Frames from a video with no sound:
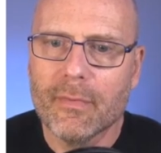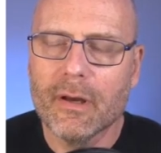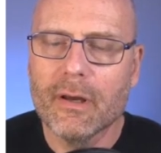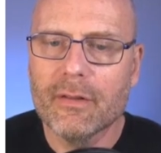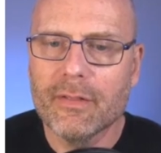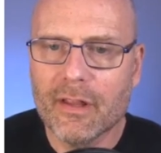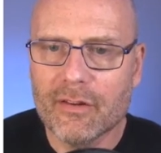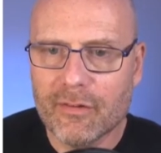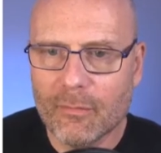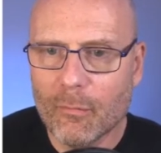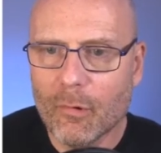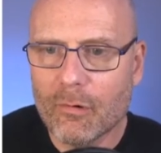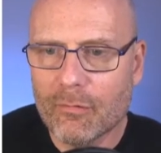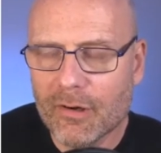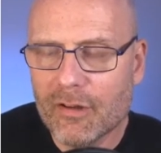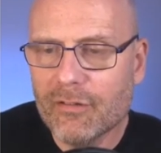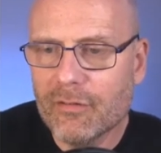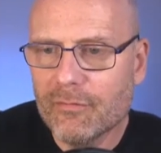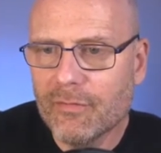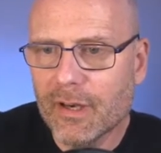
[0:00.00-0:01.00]
There's a more
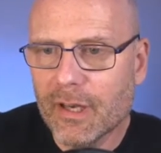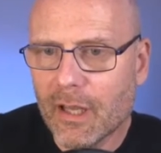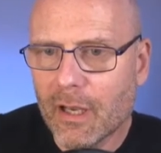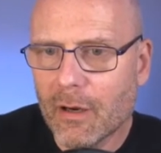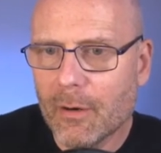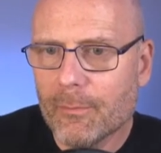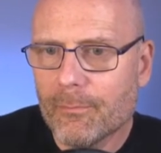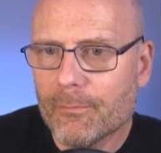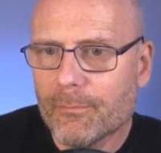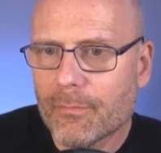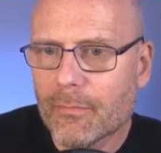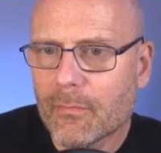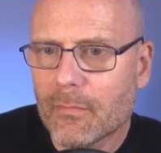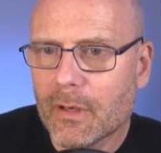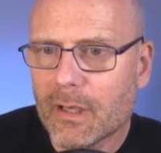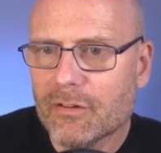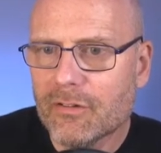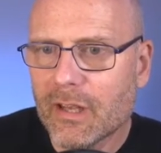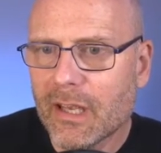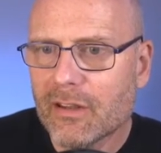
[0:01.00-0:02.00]
recent video.
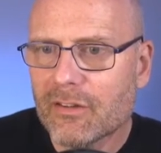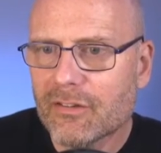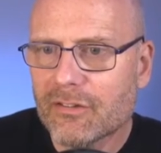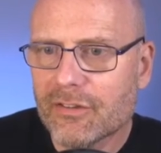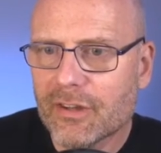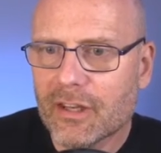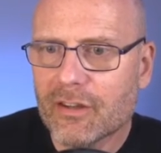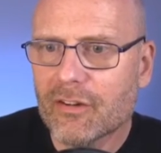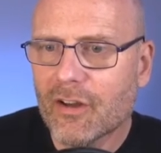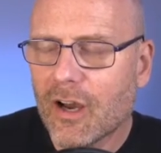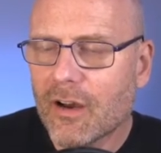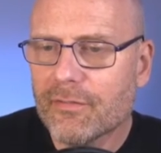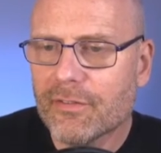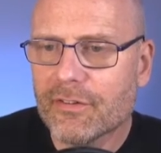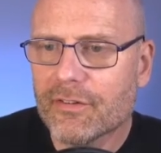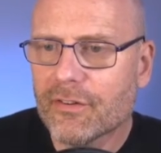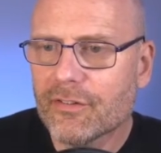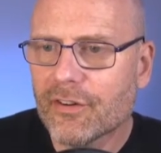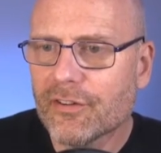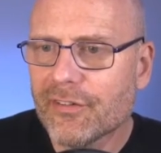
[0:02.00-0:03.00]
It takes 6
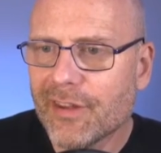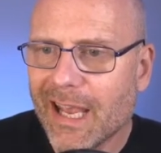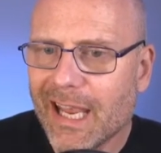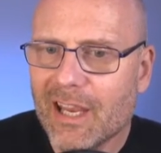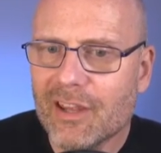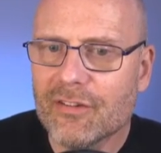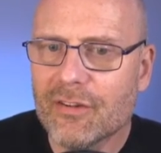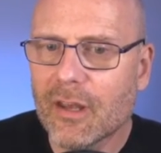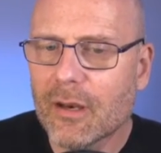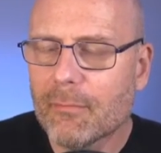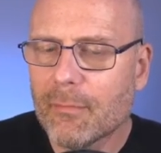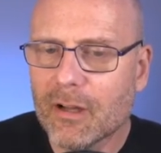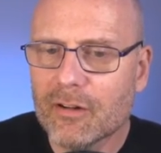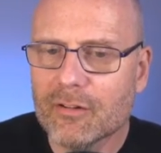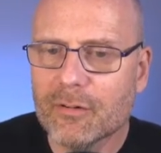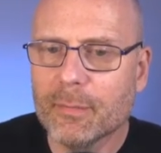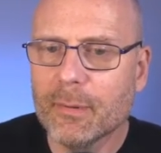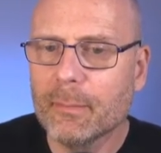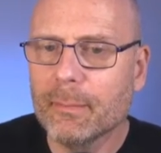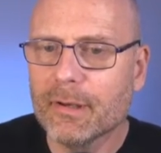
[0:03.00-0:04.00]
officers, a taser, and
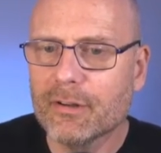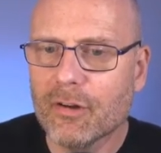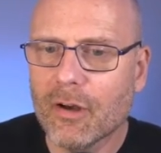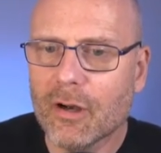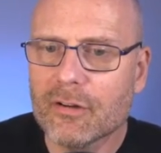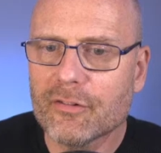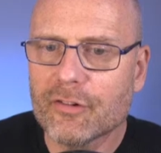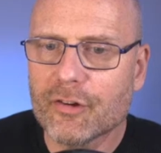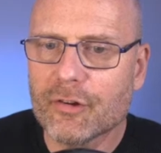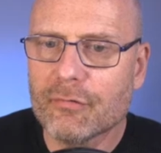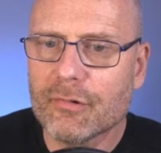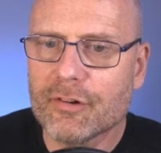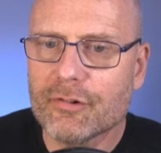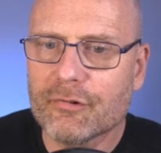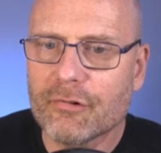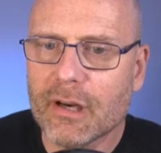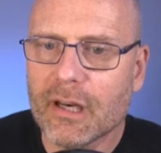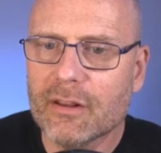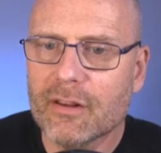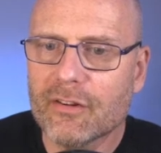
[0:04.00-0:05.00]
multiple batons to
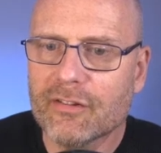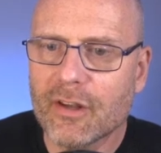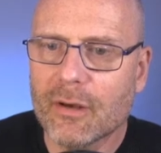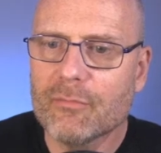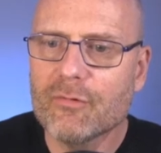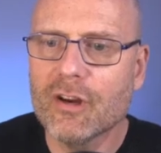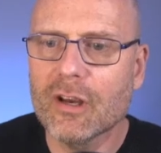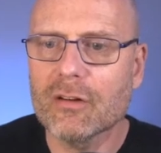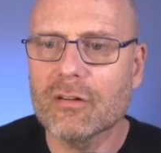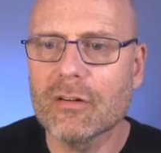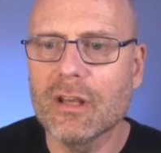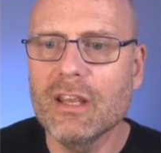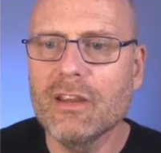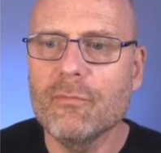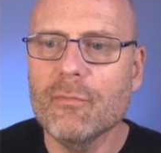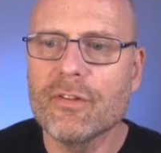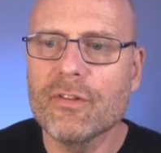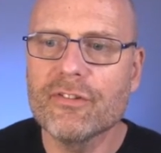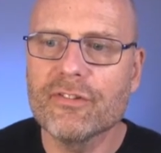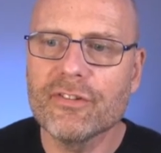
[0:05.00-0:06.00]
restrain the subject.
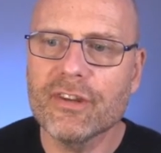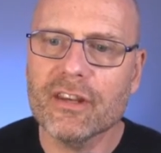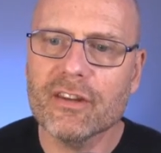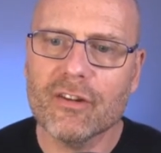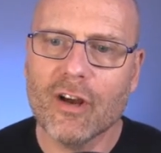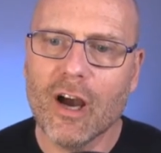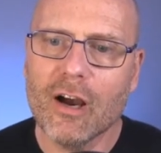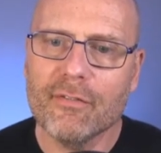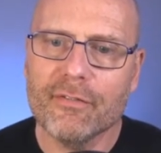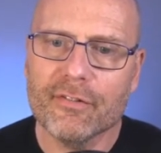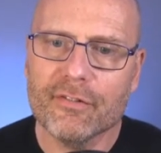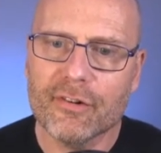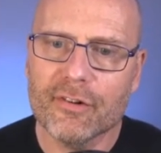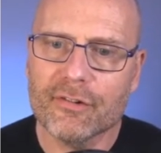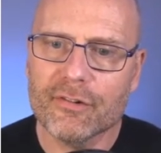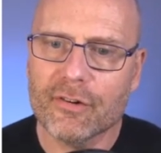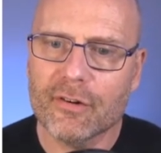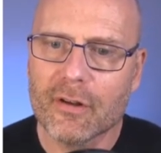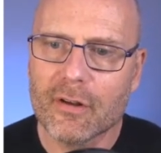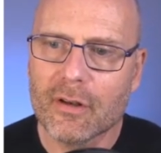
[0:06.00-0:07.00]
Even with 6
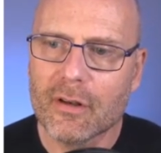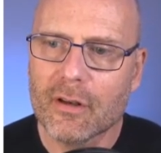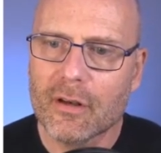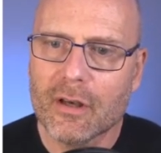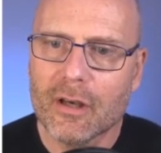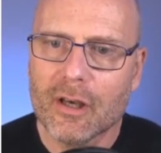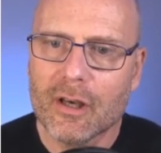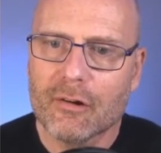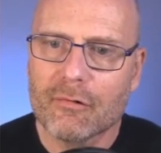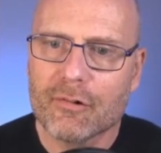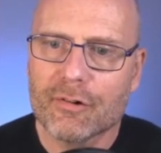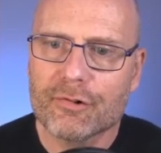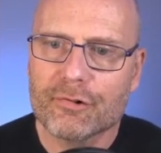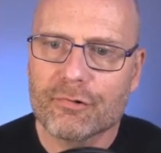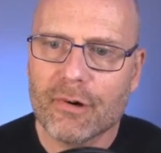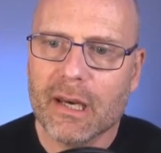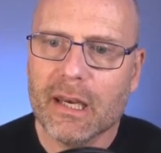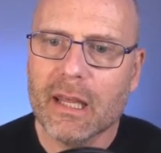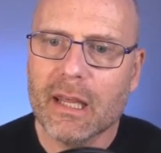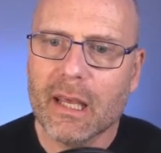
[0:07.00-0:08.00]
officers
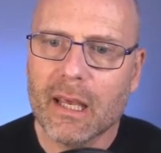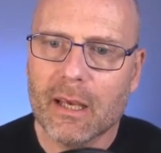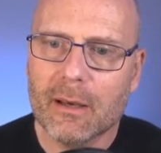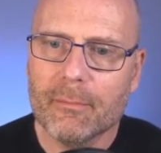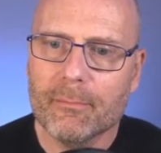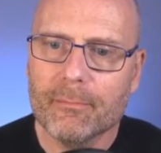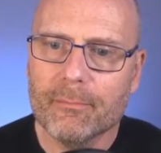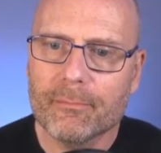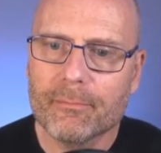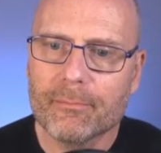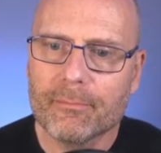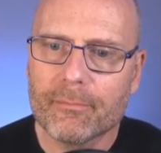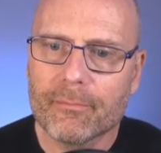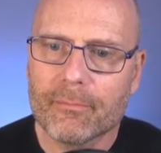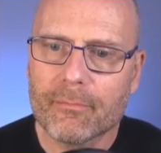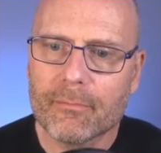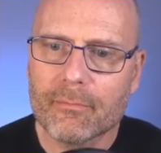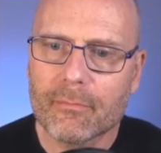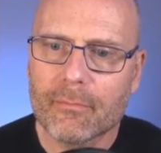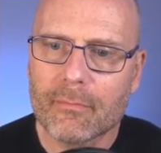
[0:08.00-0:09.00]
restraining him,
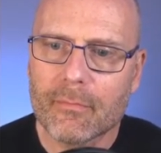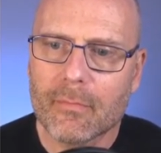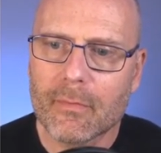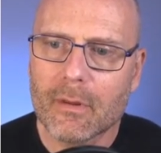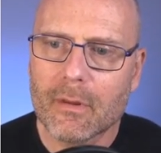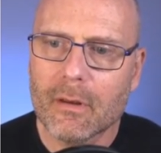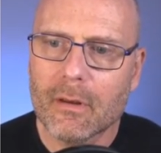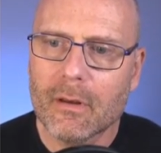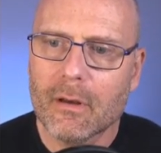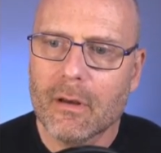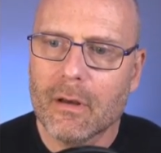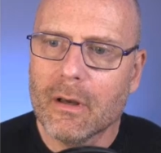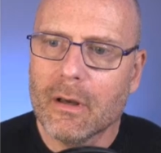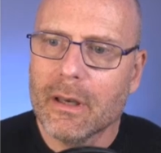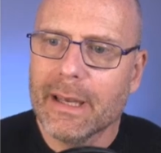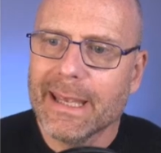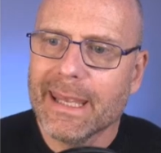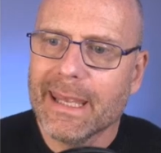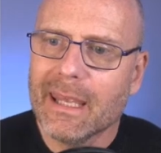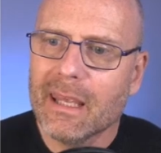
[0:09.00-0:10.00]

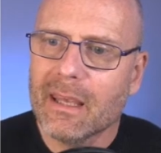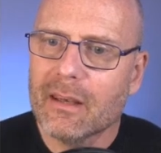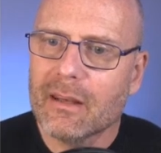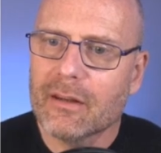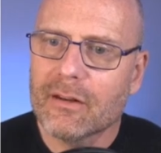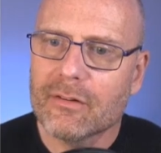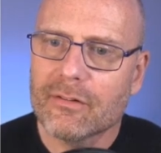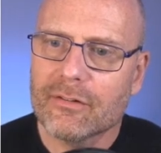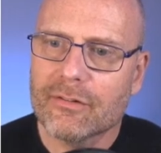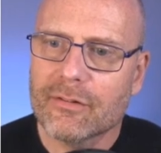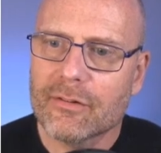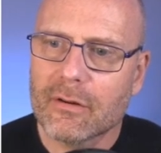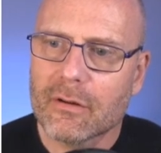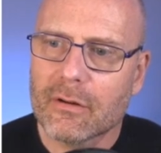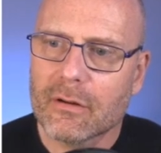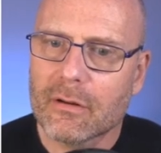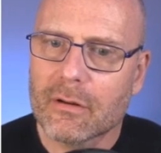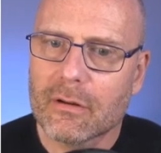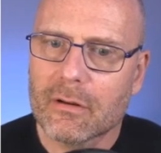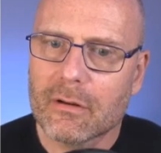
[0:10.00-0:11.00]
he is
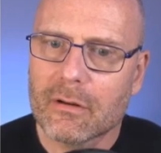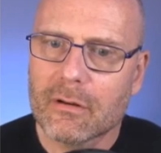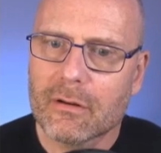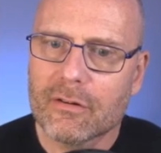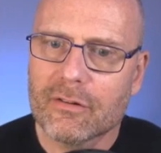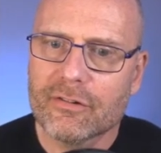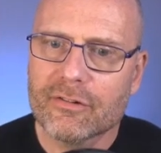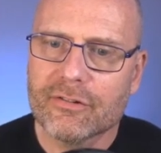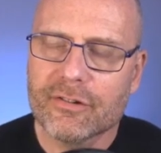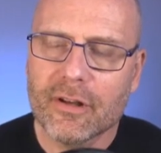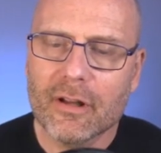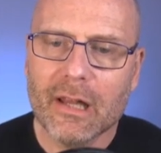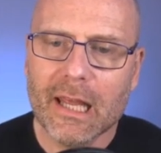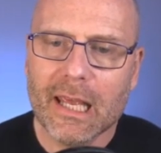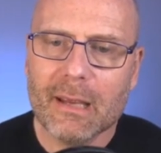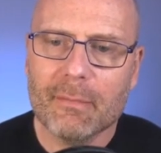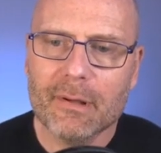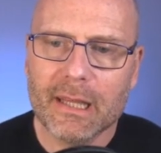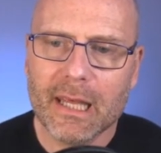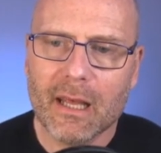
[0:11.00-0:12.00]
still
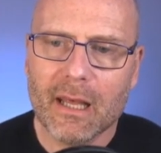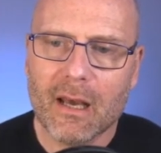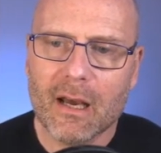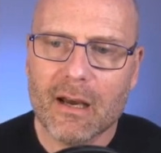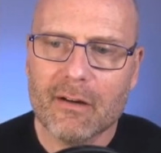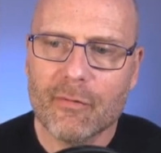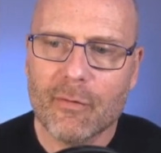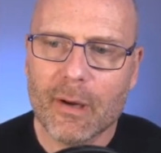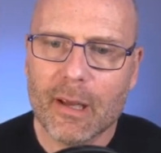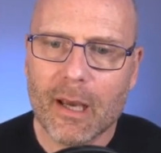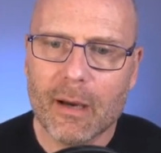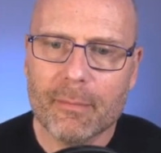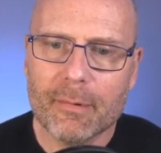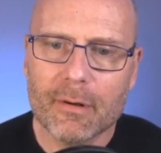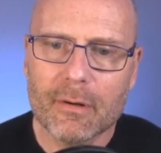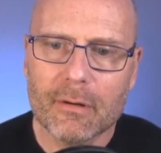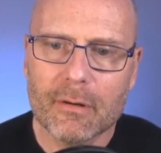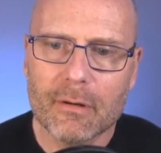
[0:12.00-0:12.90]
able to get halfway up.